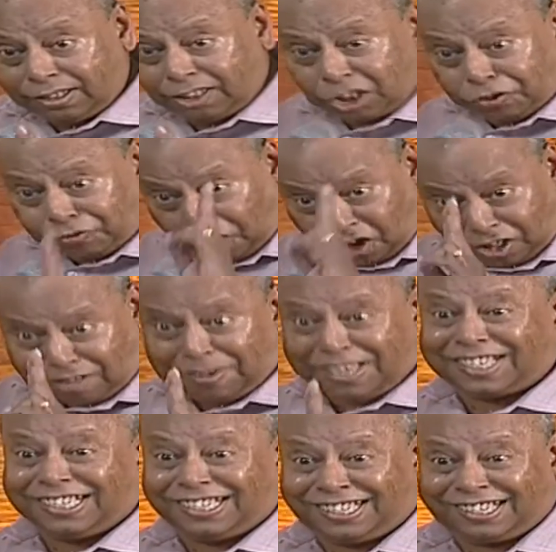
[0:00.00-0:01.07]
you follow the
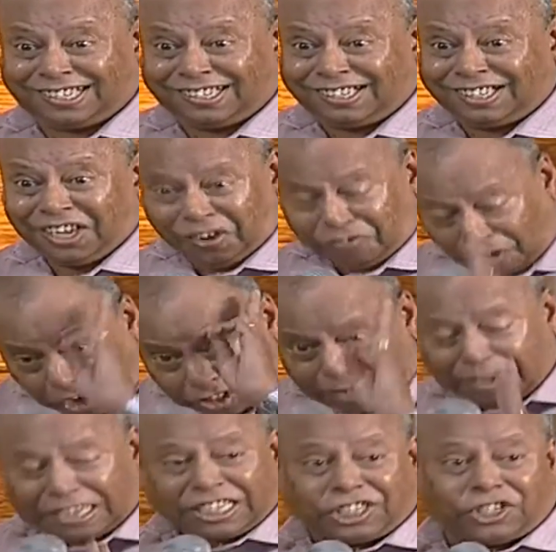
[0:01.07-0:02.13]
message. Follow the
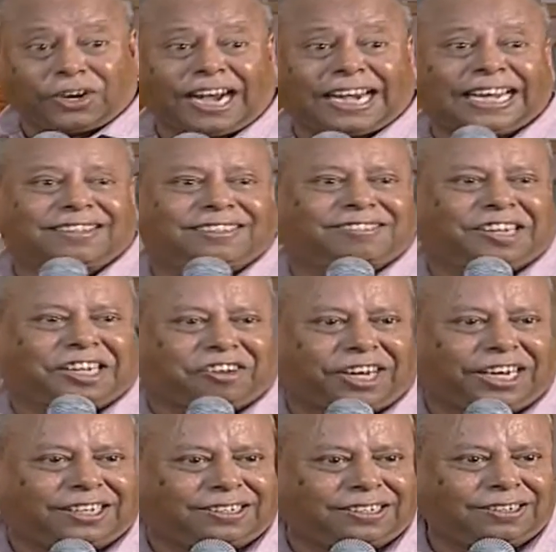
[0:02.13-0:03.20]
message you're getting at this
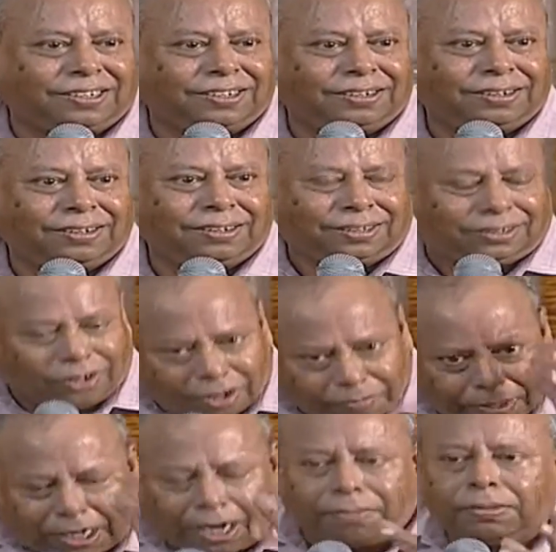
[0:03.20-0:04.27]
retreat. Don't
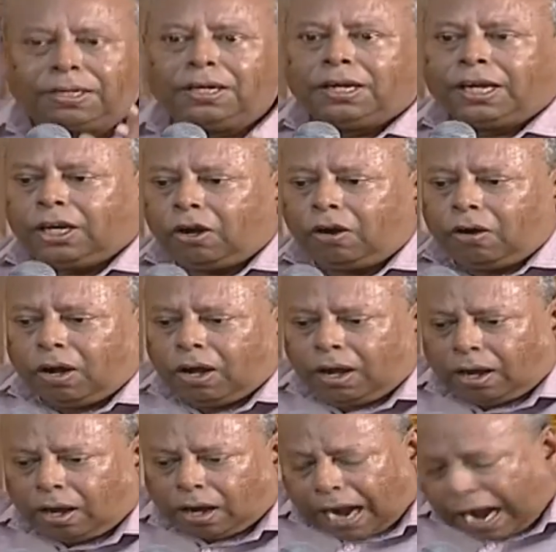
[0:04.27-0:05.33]
become, you know,
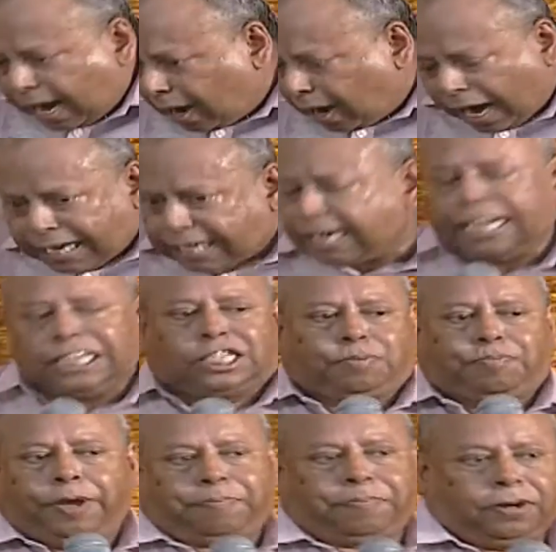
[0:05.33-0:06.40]
uh, idolize
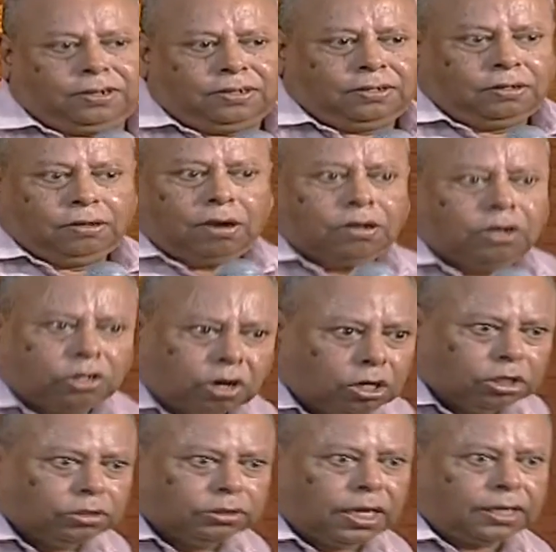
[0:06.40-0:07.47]
people. No, no, don't
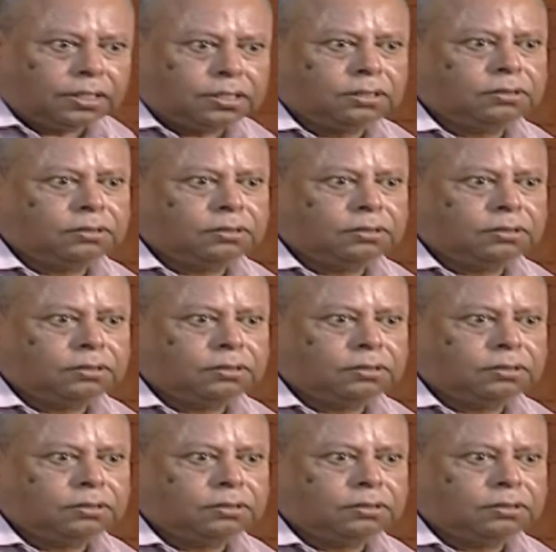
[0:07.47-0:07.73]
do that.